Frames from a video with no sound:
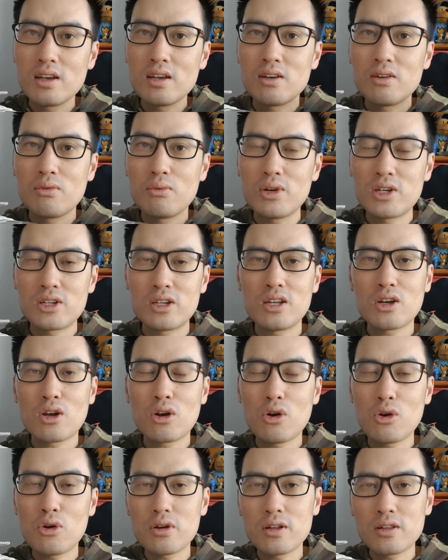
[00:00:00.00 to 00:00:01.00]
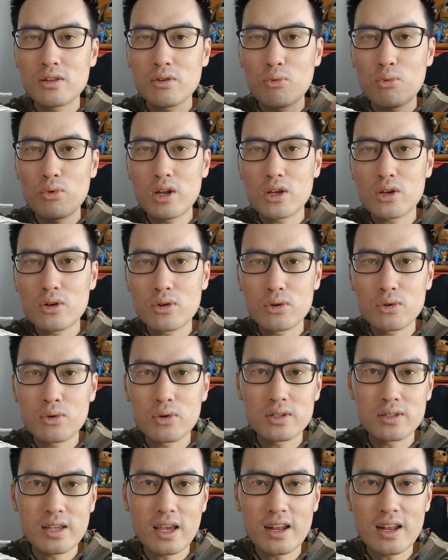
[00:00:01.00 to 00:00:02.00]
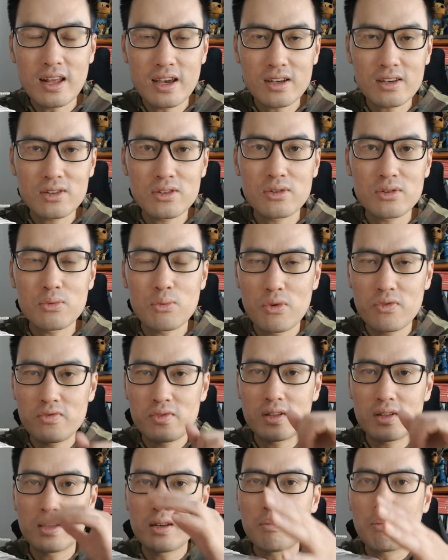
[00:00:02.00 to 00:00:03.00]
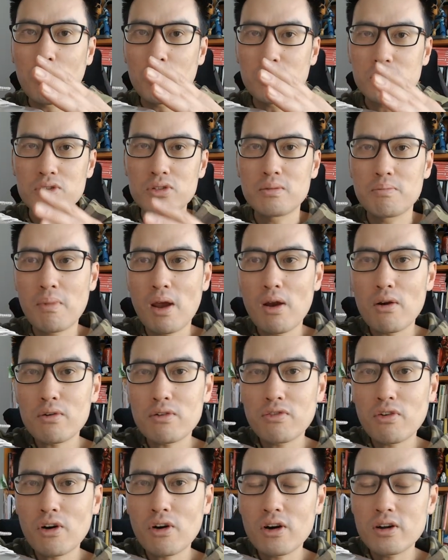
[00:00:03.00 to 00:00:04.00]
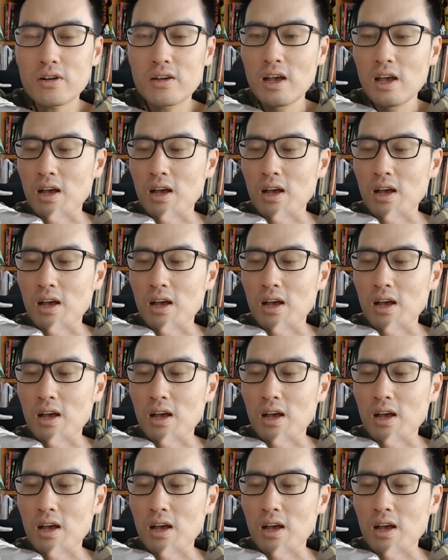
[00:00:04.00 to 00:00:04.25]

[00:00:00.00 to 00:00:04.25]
which included the really cool ZX with the Boston Marathon.